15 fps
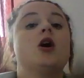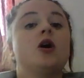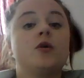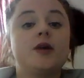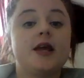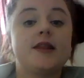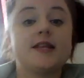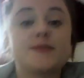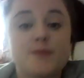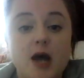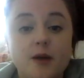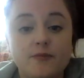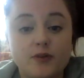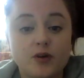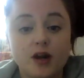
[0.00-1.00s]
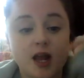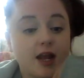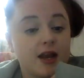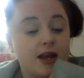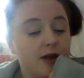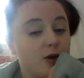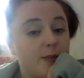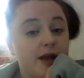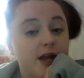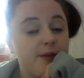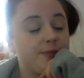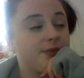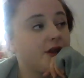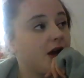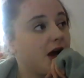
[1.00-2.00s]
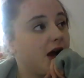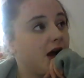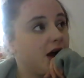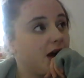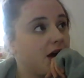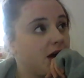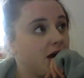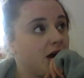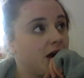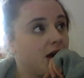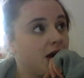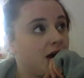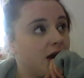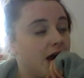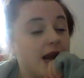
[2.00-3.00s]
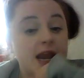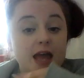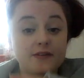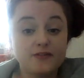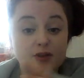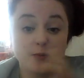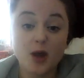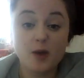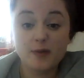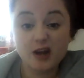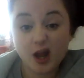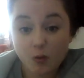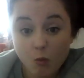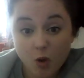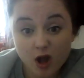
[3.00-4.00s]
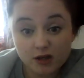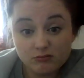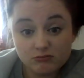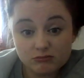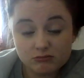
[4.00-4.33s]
We're in this pub for like a little bit. Left the pub at like 1.